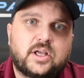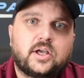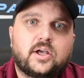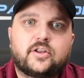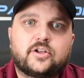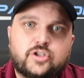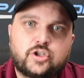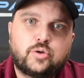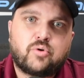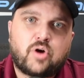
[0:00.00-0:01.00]
The
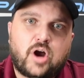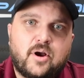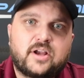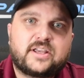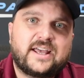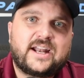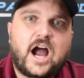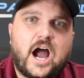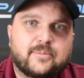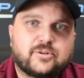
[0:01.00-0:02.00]
two primary kit
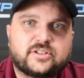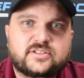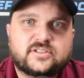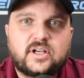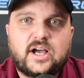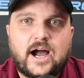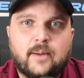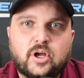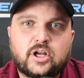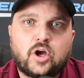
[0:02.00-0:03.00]
options I'm
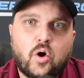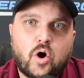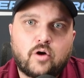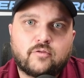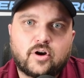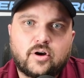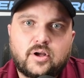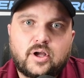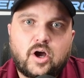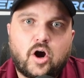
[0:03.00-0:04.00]
going to go over
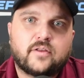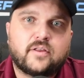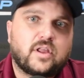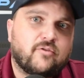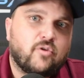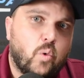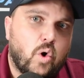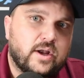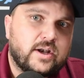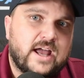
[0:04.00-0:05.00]
are the level
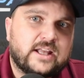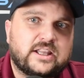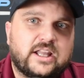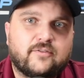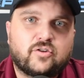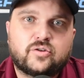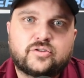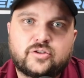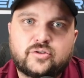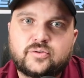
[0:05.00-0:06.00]
one and level
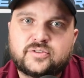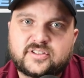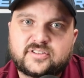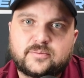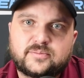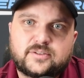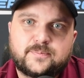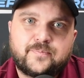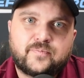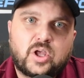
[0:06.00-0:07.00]
two systems.
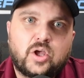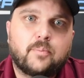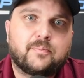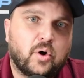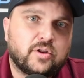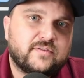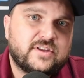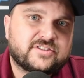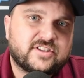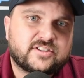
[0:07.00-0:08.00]
Both of these
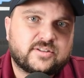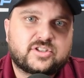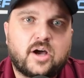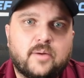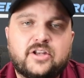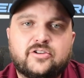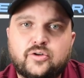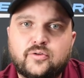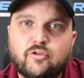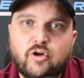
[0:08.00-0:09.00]
systems come in
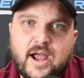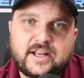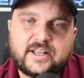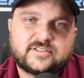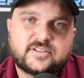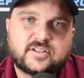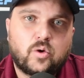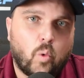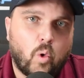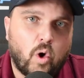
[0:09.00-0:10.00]
two varieties,
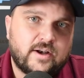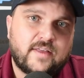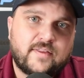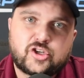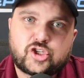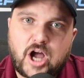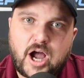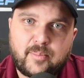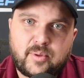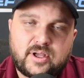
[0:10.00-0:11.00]
one the shop
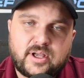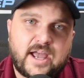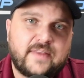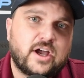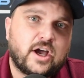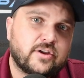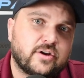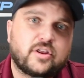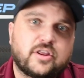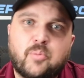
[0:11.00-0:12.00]
and the other
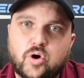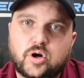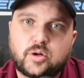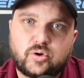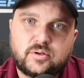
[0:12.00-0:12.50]
the portable.